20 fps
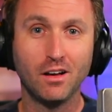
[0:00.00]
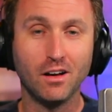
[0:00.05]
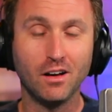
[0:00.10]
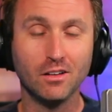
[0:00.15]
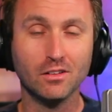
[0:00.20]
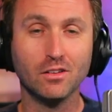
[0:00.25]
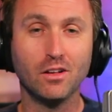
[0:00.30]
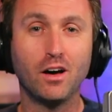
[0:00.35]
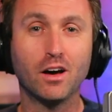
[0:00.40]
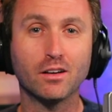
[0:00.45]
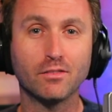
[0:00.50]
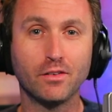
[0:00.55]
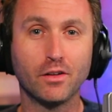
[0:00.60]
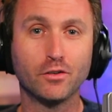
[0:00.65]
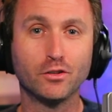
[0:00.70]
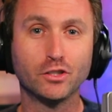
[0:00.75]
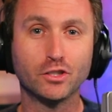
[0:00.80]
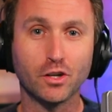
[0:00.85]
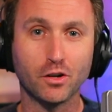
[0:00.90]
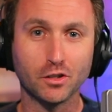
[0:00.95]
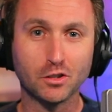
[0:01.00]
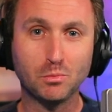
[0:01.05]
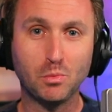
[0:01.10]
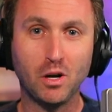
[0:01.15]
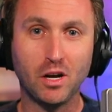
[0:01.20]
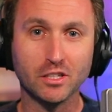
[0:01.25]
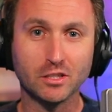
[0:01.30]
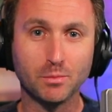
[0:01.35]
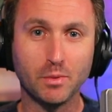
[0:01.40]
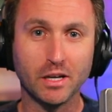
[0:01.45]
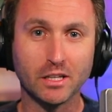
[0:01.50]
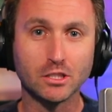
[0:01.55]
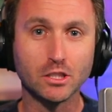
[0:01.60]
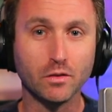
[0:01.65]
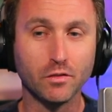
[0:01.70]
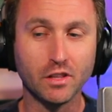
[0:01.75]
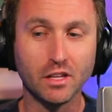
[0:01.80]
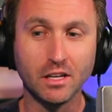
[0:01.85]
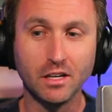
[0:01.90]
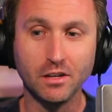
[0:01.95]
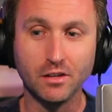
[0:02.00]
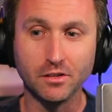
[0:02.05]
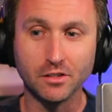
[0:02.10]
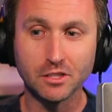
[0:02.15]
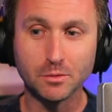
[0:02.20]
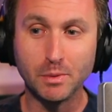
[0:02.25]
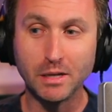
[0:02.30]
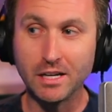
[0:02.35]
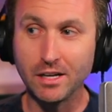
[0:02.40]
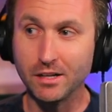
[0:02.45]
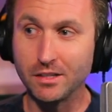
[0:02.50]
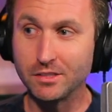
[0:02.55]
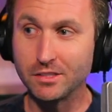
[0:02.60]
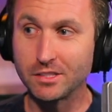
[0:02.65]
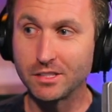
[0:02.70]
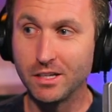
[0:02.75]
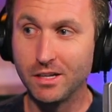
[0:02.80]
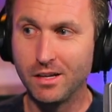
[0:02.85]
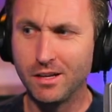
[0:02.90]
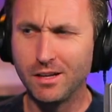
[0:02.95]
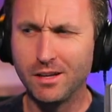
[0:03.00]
a lot of other Sharks prospects over the years, because